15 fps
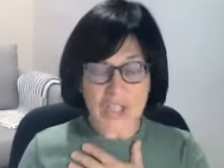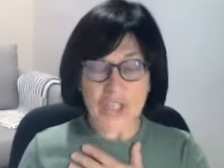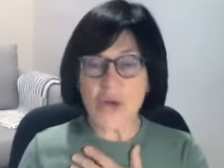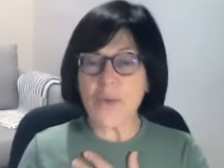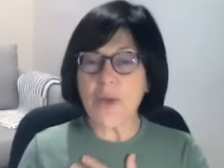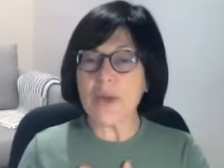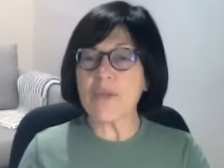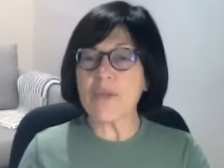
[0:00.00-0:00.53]

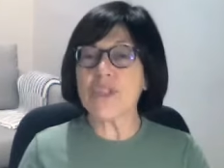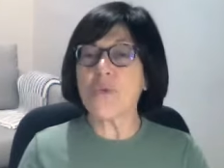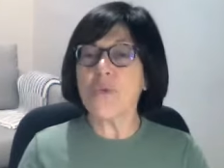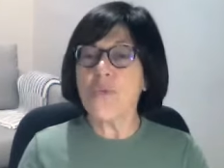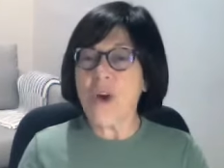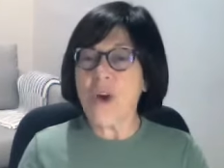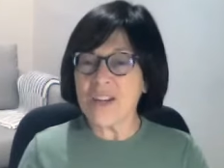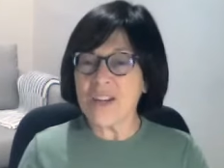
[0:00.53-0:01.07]
So it was a
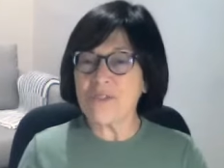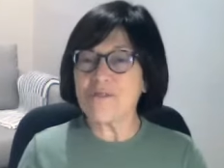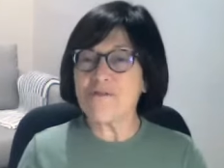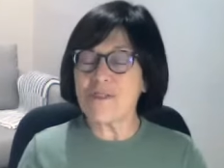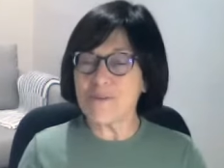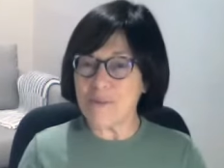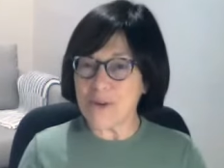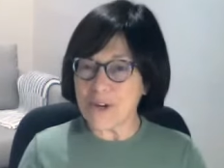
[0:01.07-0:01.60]

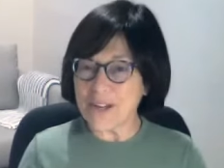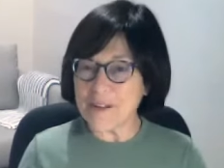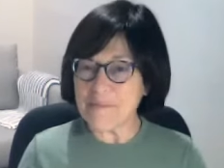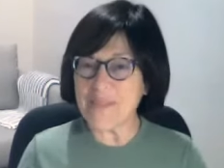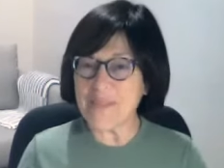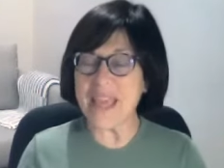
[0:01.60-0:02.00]
wonderful book.